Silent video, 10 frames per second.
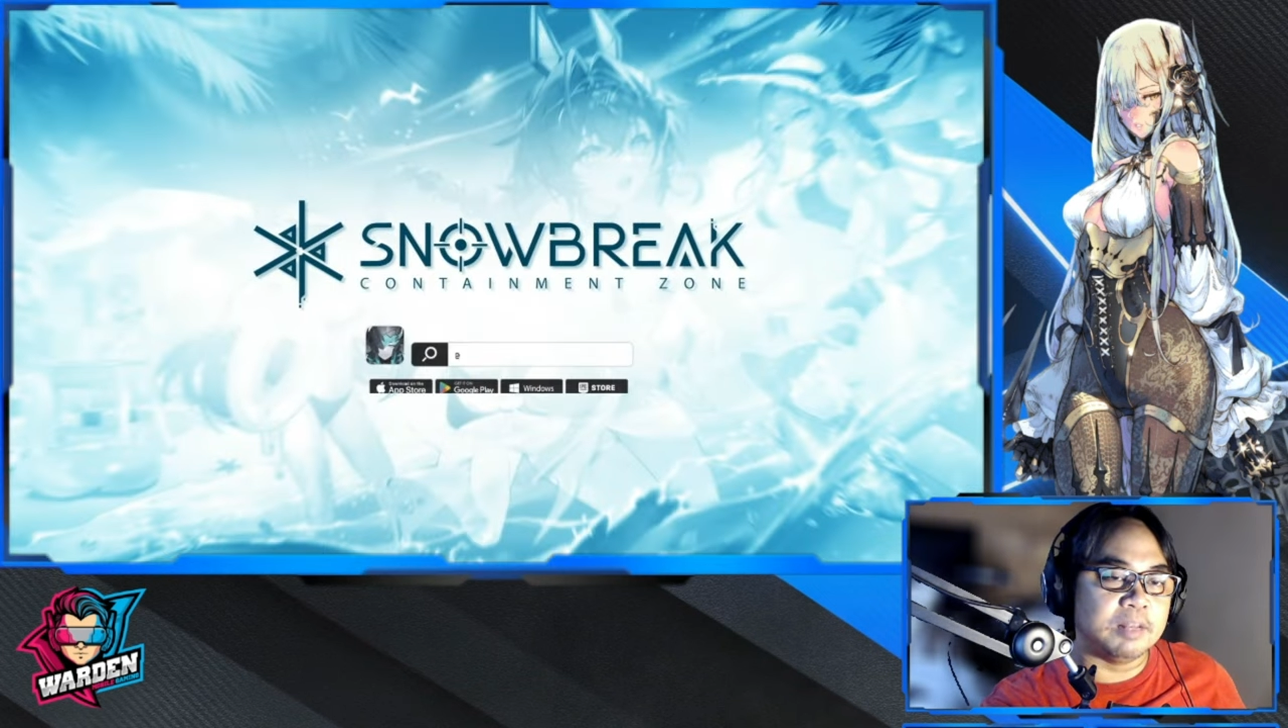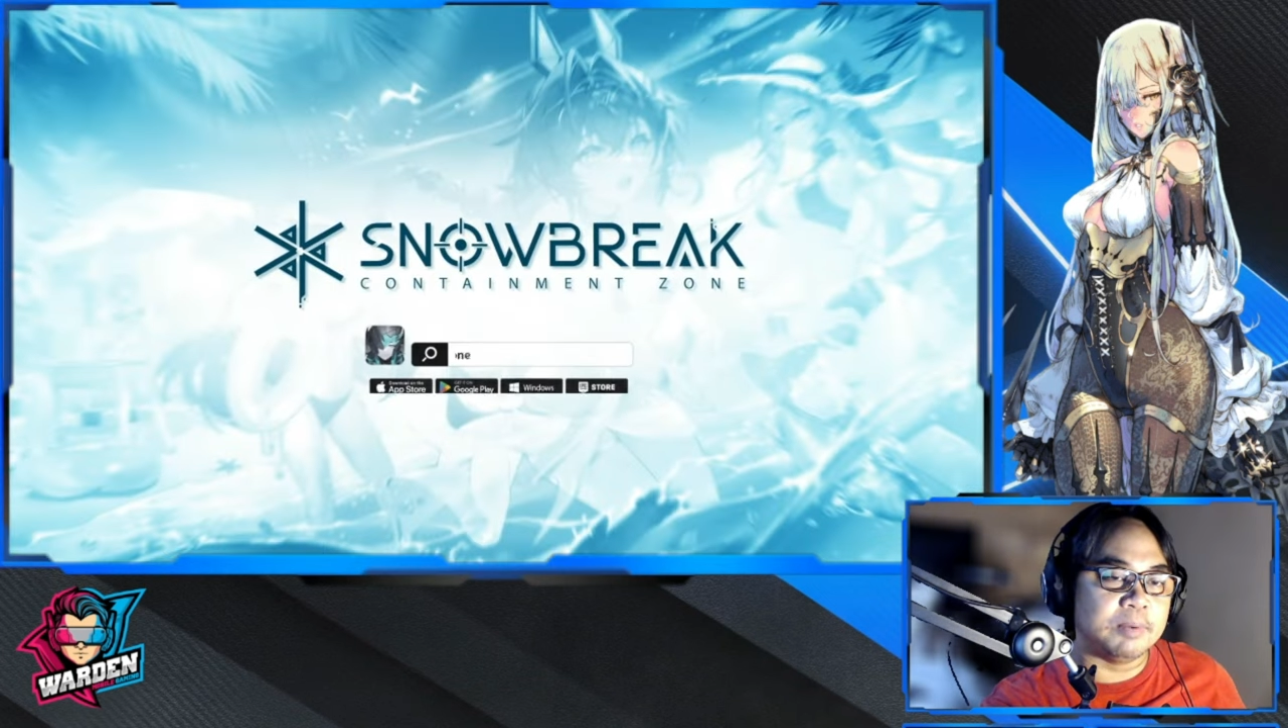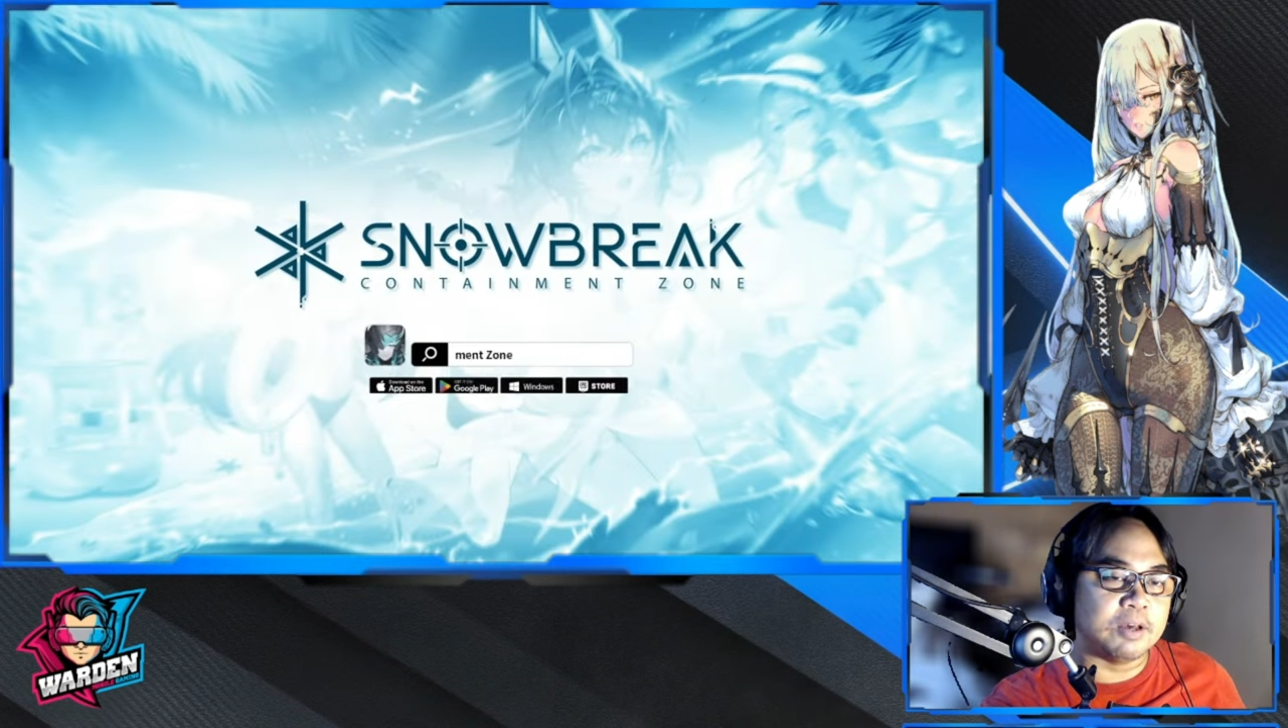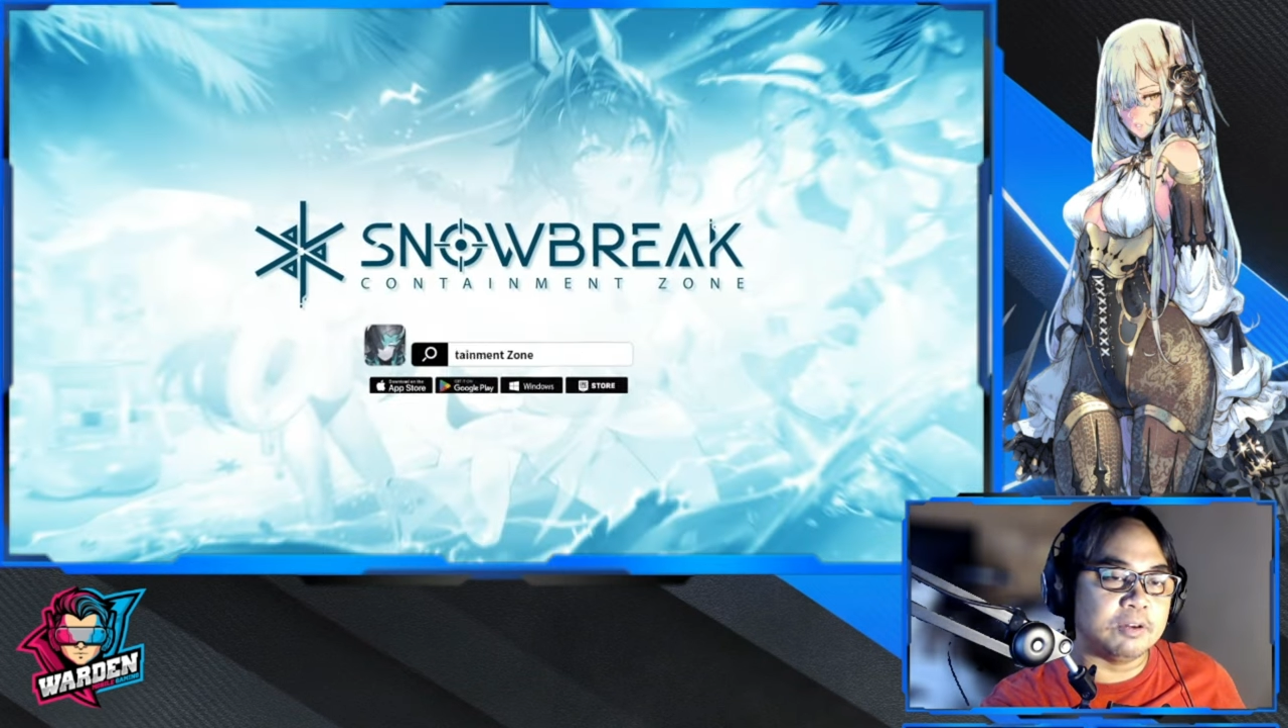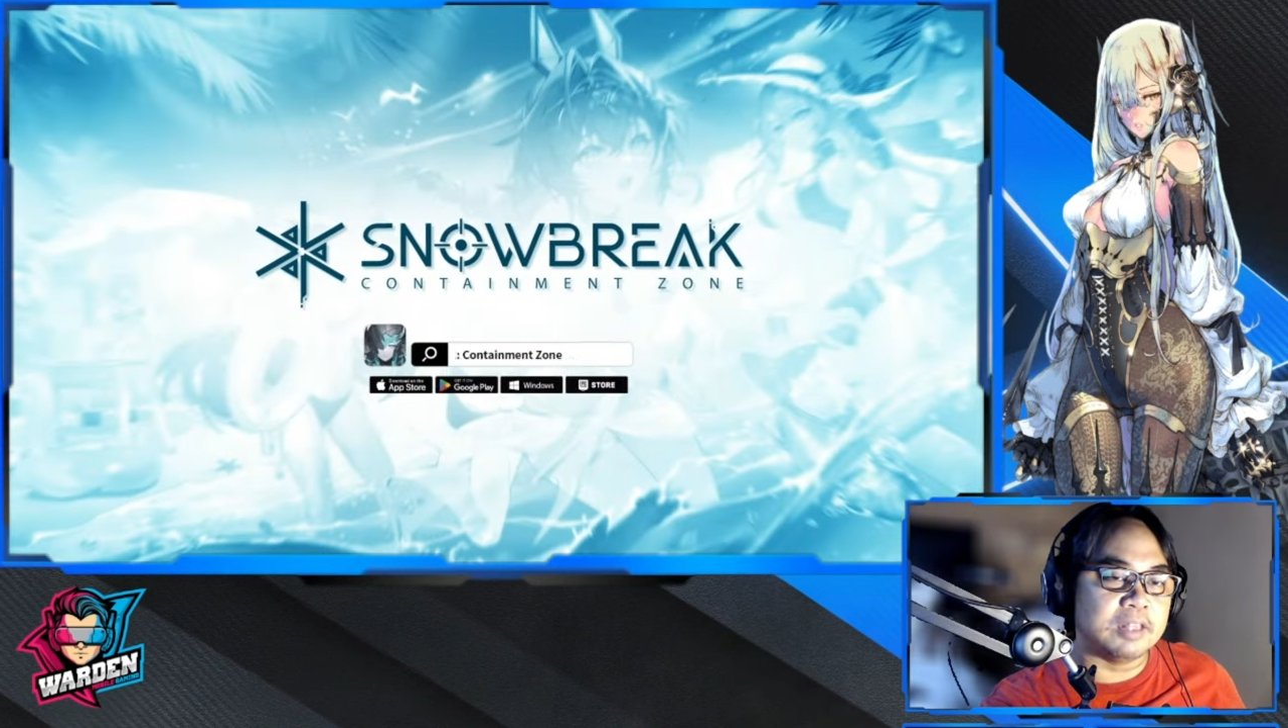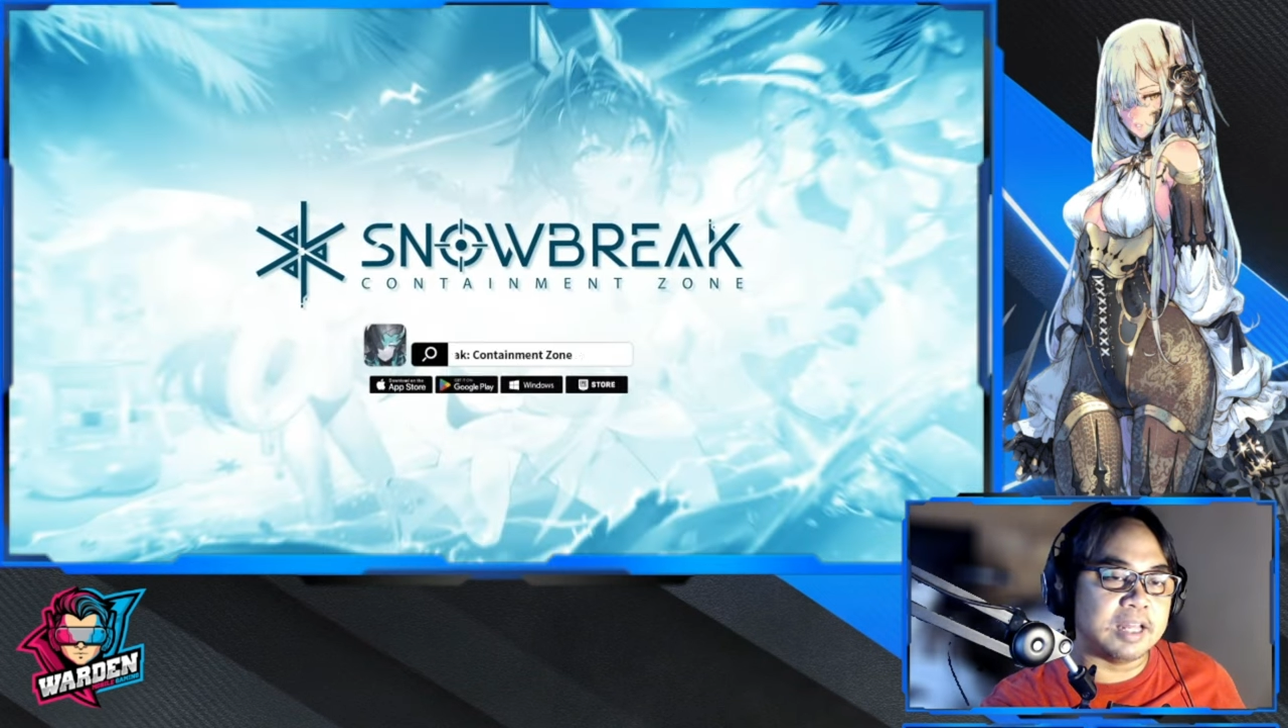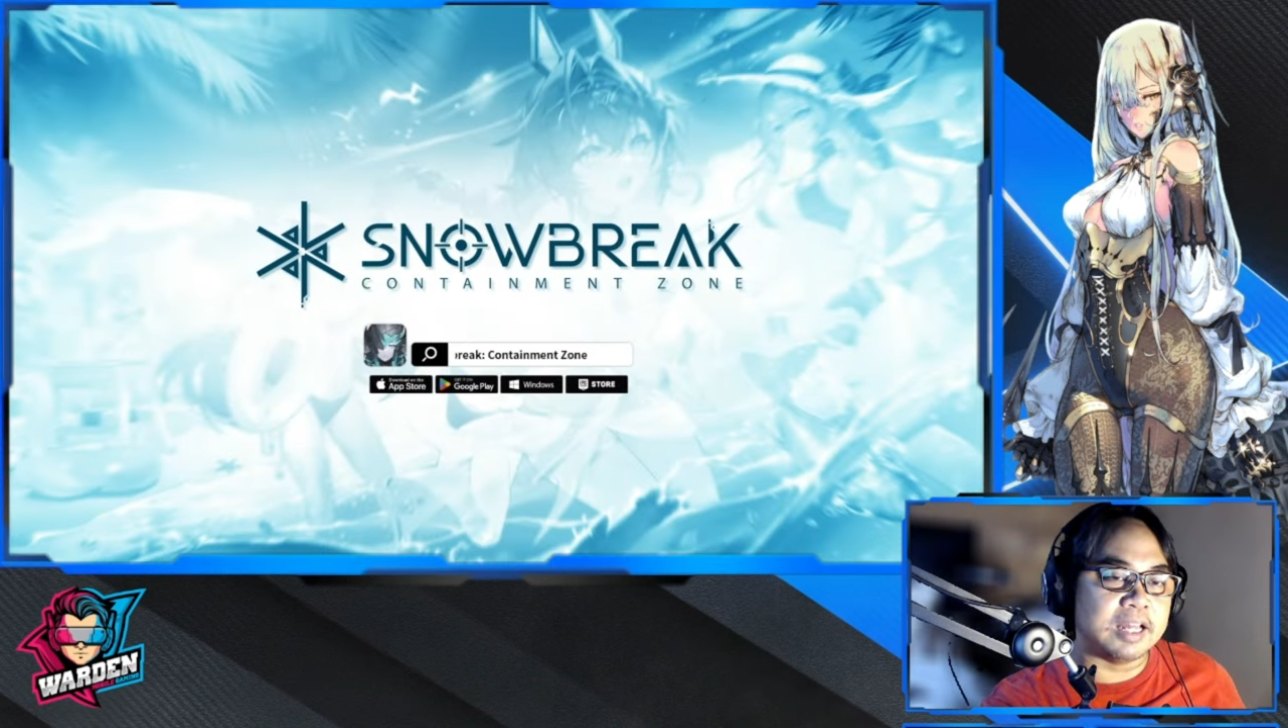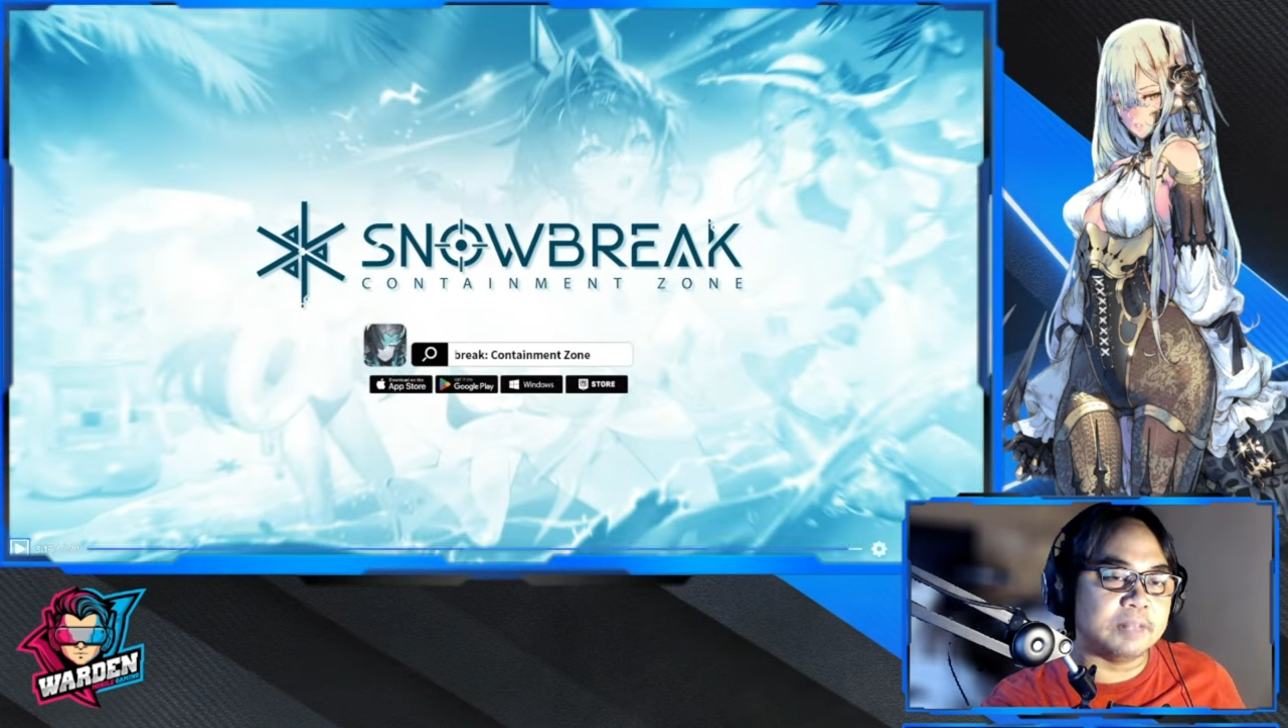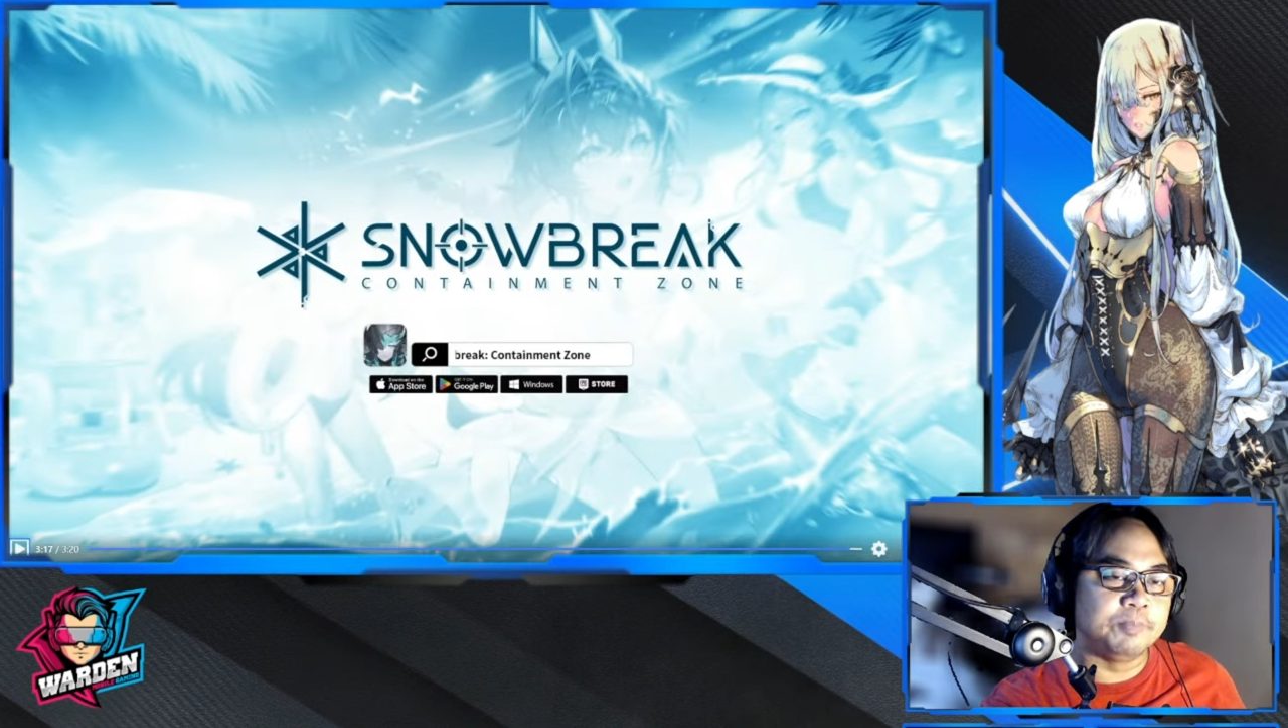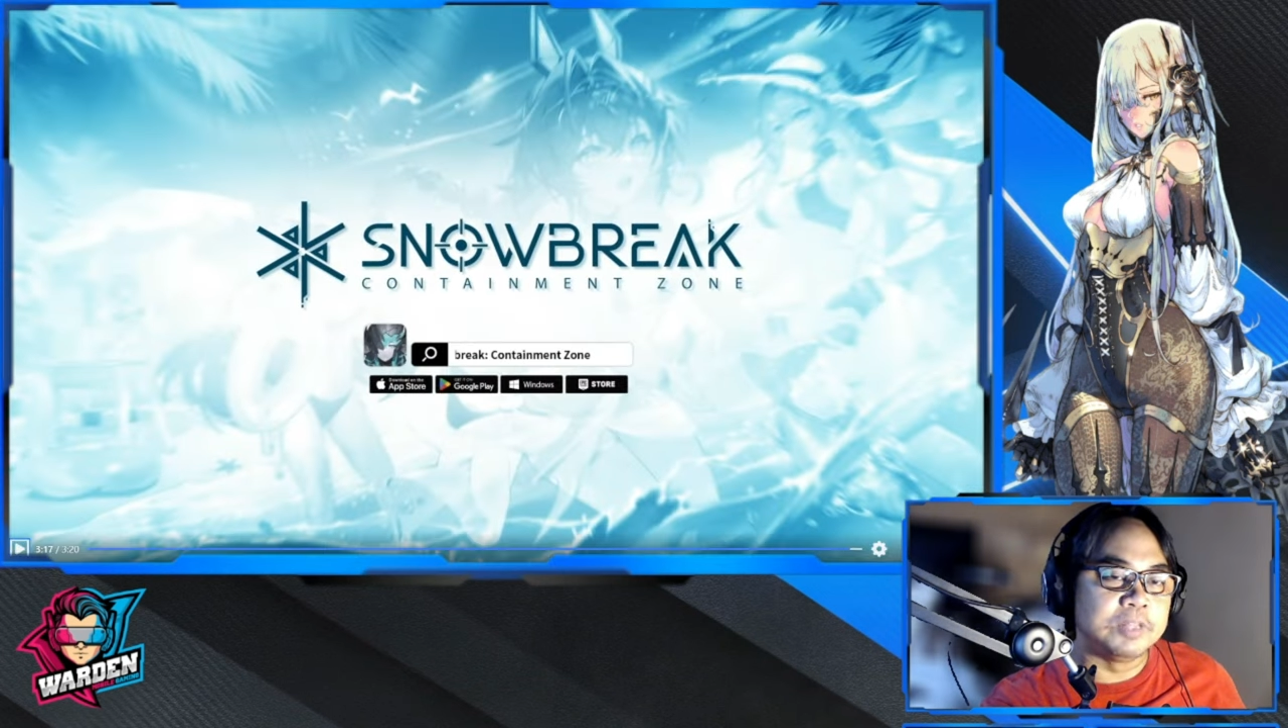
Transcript: about that.